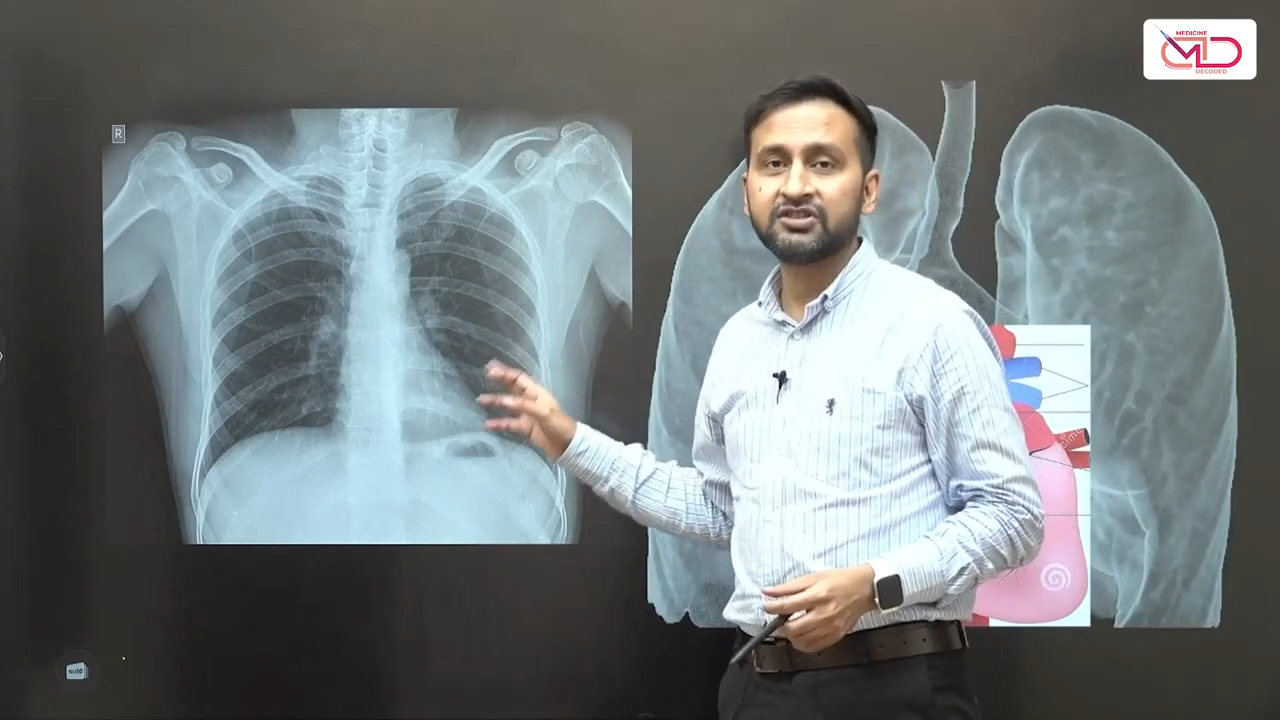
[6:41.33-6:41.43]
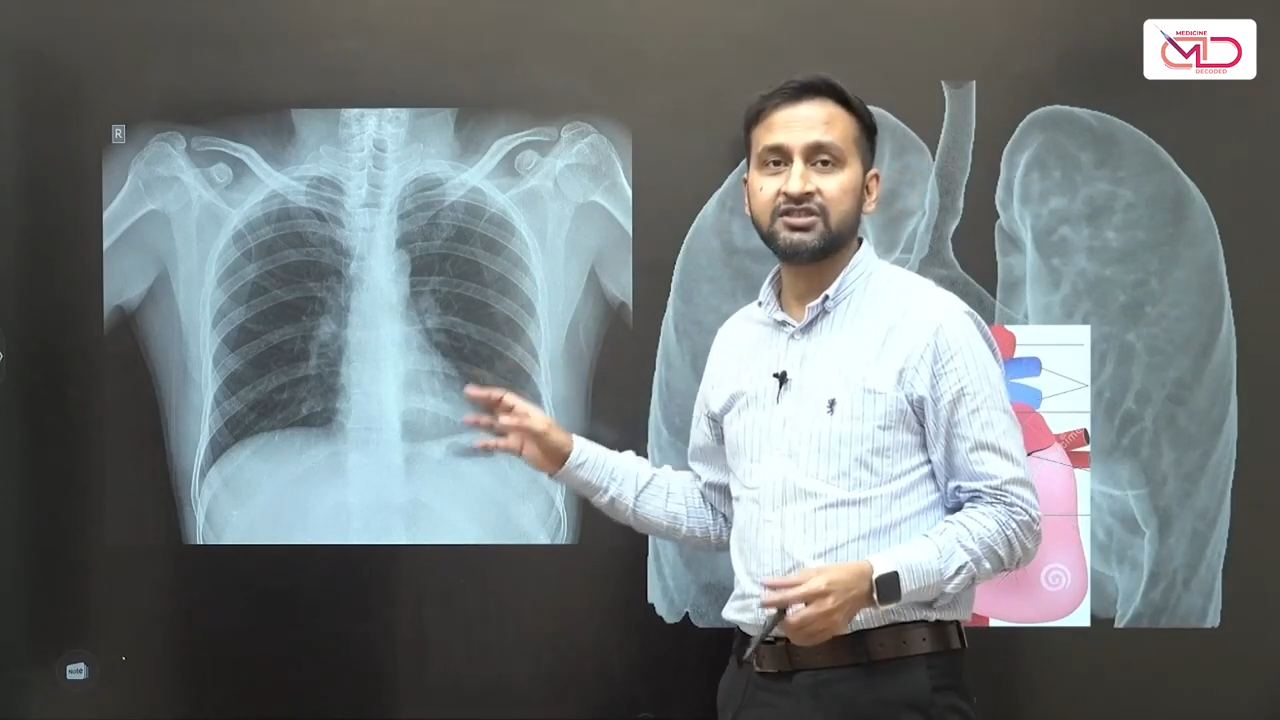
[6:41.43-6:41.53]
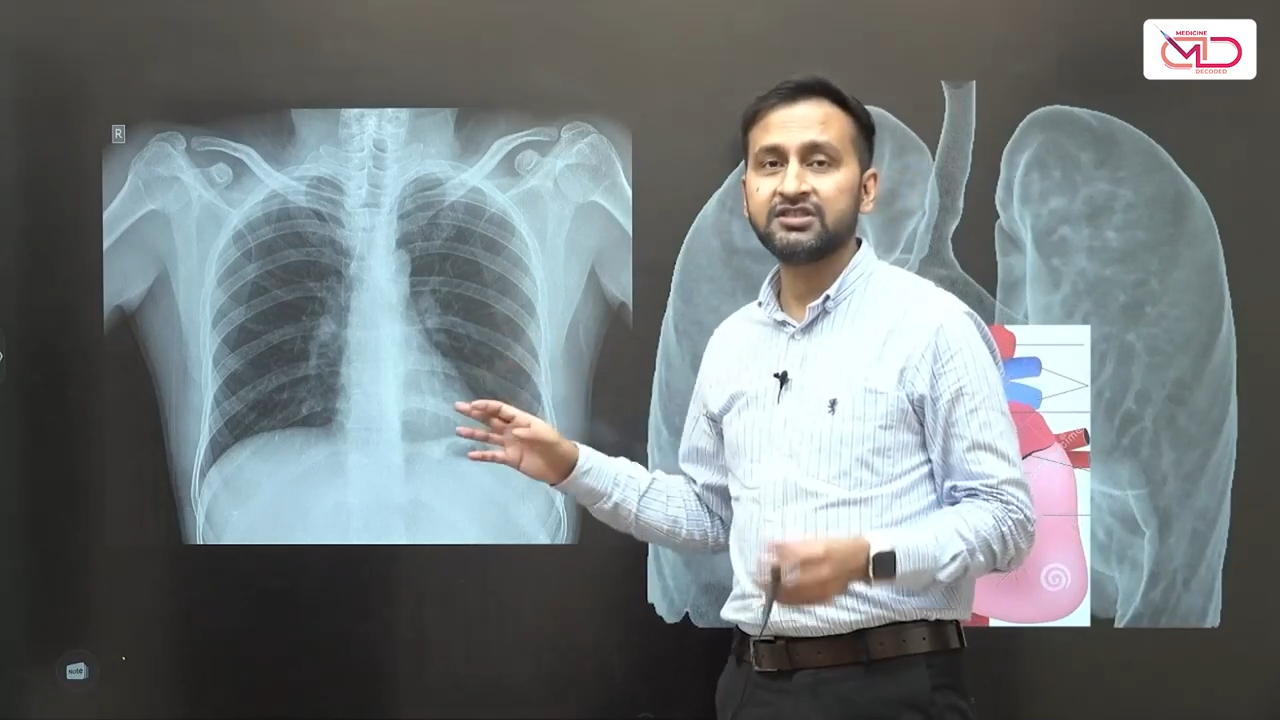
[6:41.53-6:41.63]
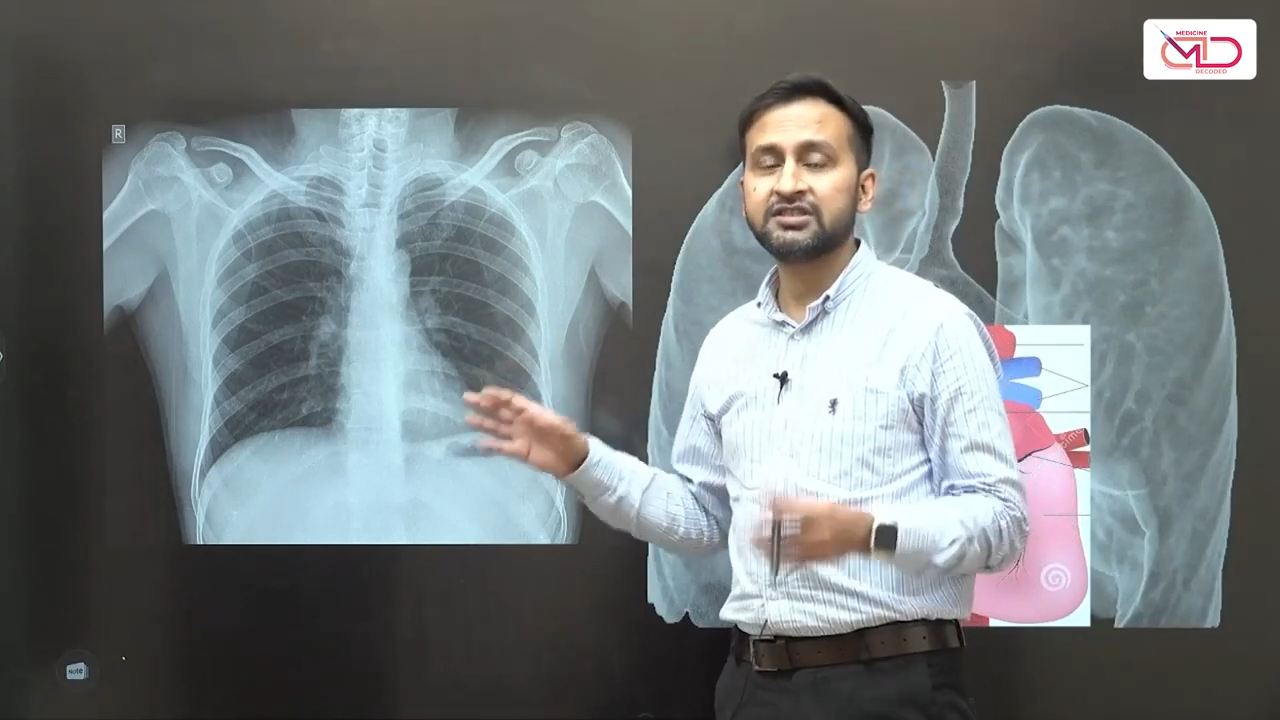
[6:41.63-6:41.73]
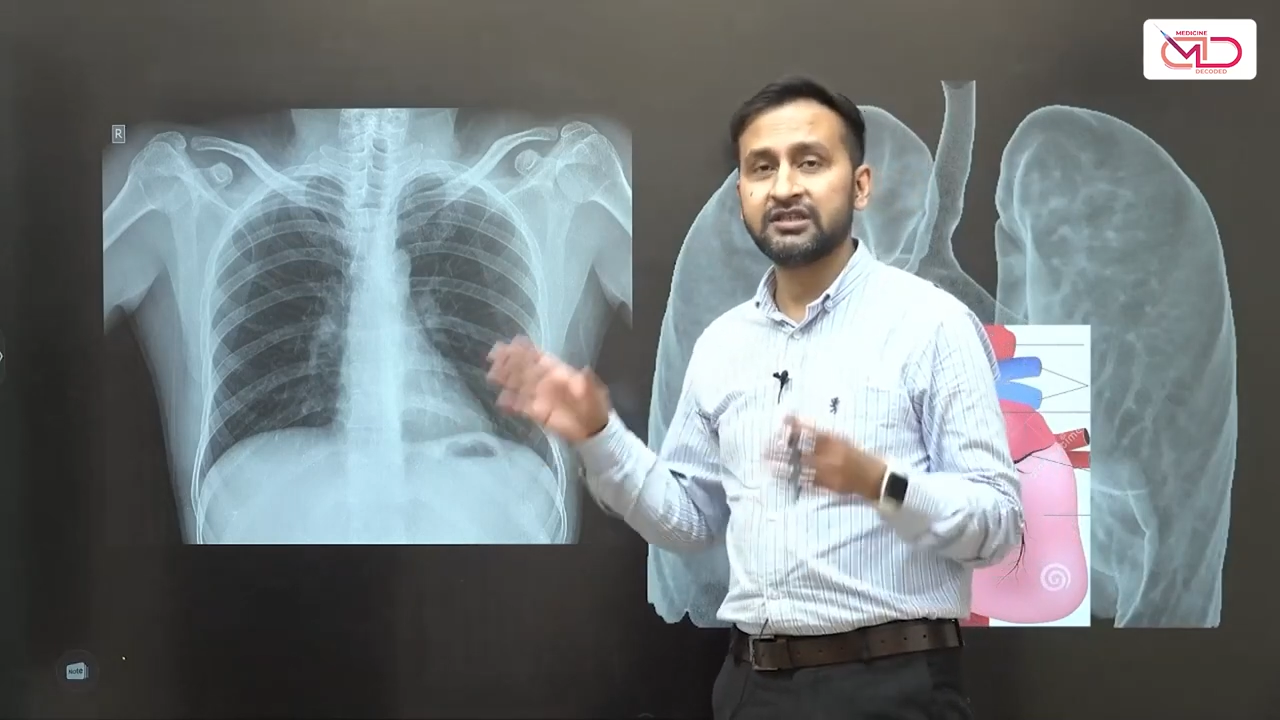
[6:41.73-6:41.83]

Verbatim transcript: it is